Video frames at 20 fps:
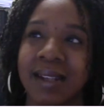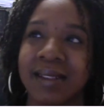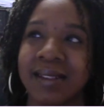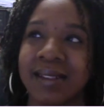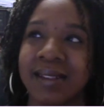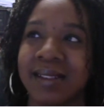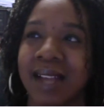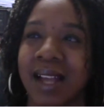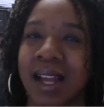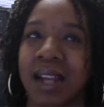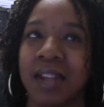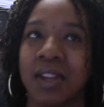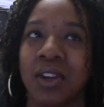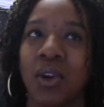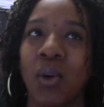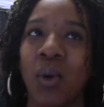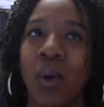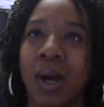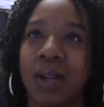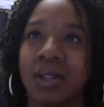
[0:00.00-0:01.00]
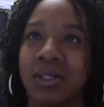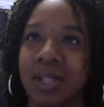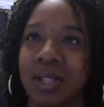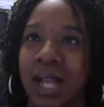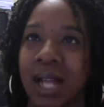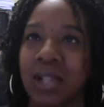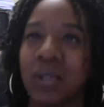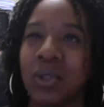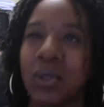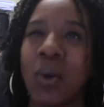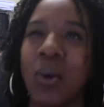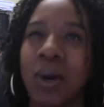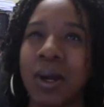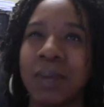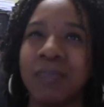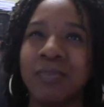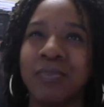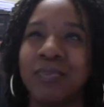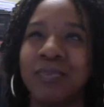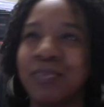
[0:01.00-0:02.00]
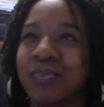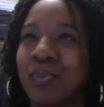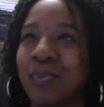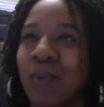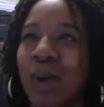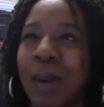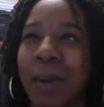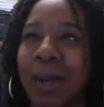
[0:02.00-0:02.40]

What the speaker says: and just kind of in a quandary, like, Lord, what am I